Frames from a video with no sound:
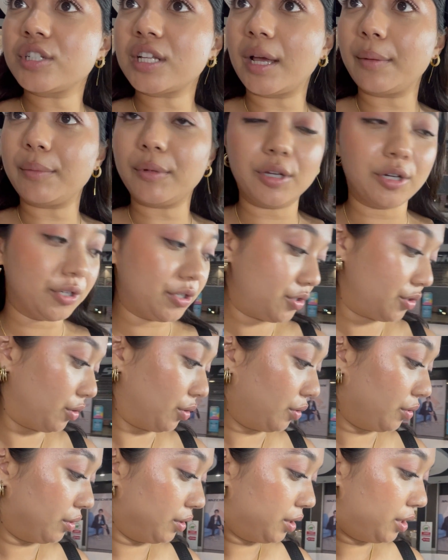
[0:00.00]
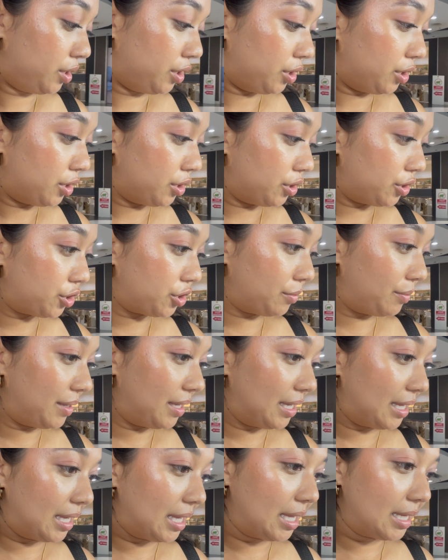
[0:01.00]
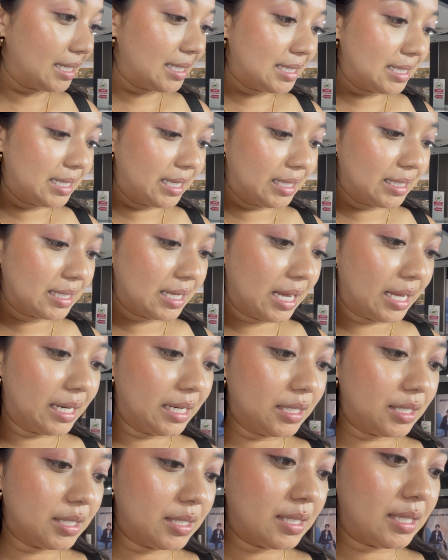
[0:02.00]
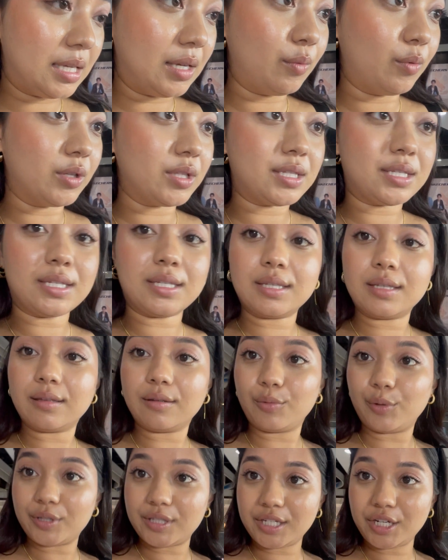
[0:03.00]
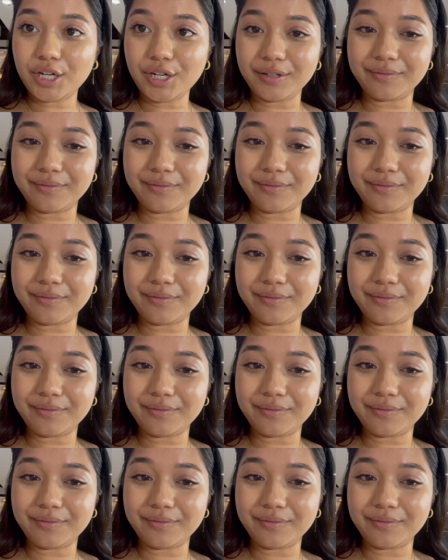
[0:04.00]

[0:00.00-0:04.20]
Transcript: time here, so it should be exciting to see what's what's here.